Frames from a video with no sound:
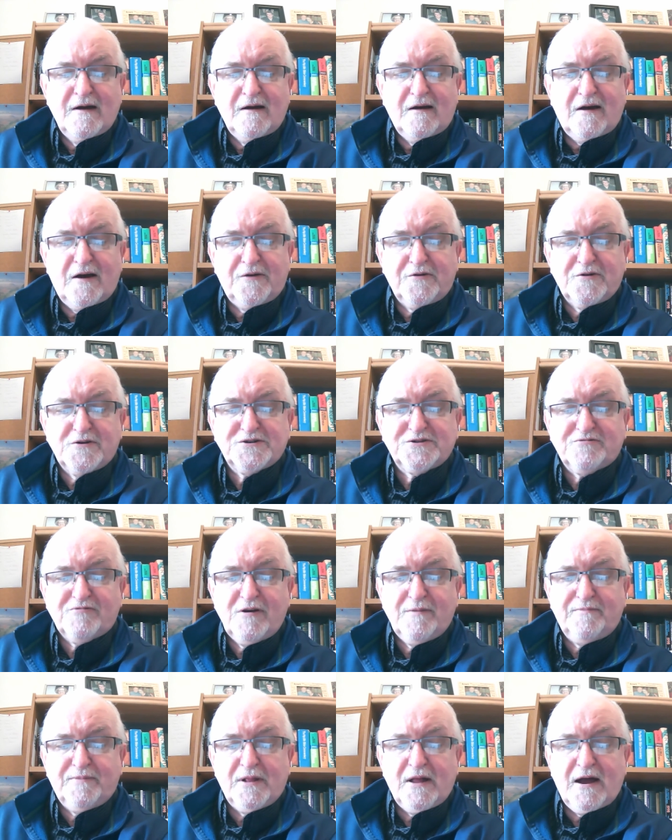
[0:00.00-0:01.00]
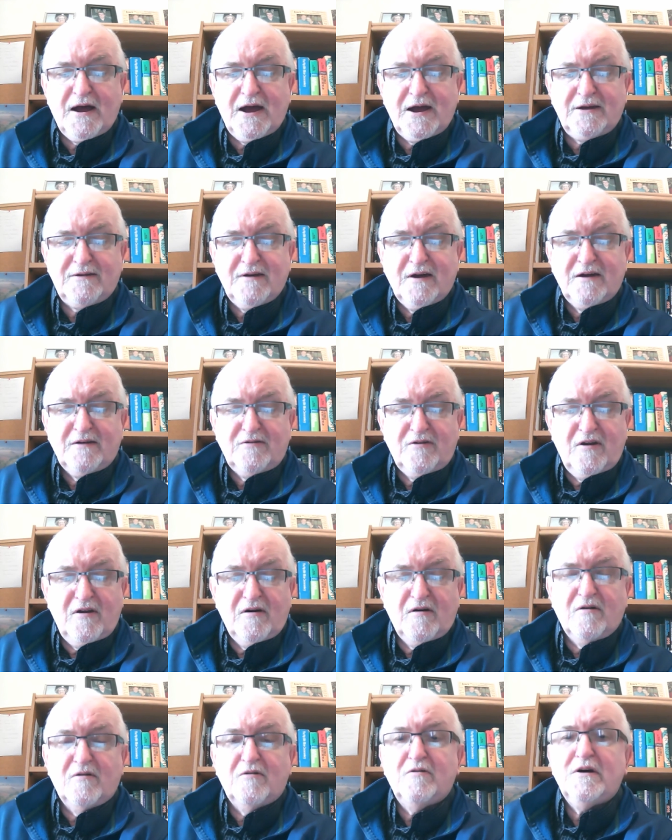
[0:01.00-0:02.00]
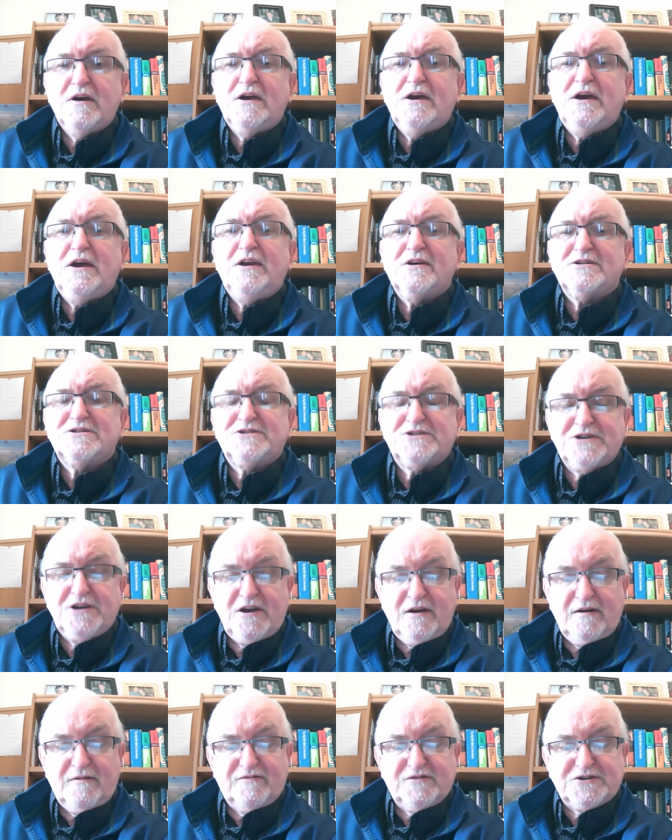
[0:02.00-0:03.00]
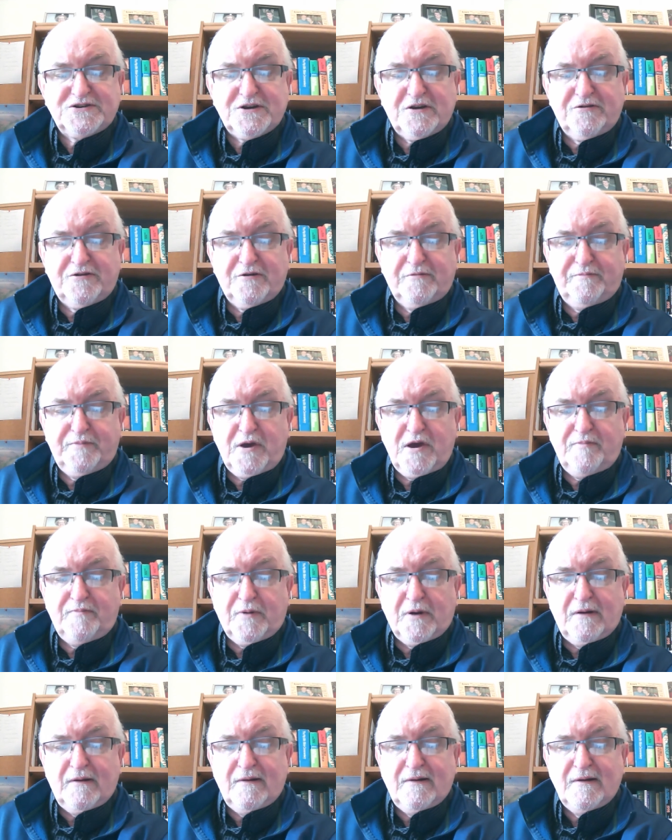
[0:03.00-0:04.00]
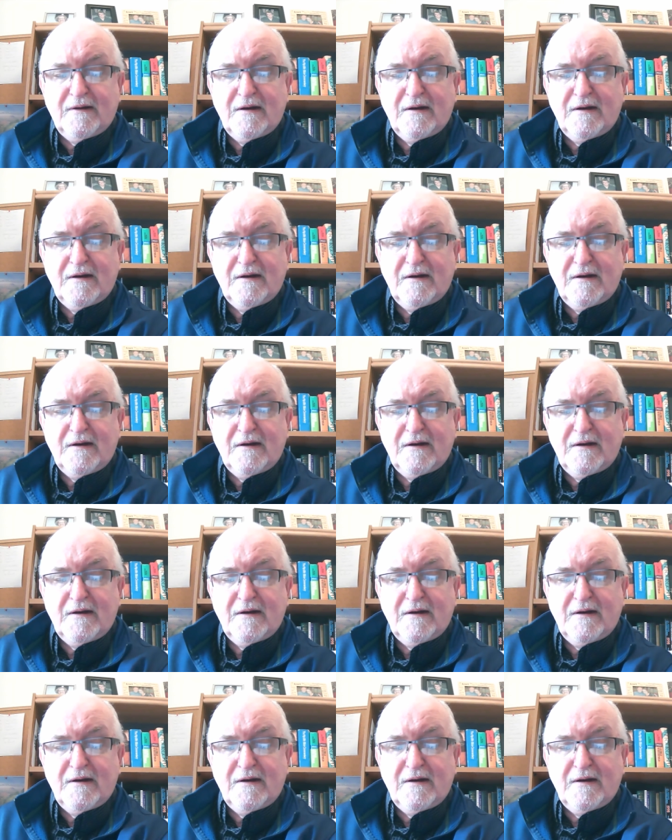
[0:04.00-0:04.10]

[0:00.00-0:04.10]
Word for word: Others replied, No, he deceives the people.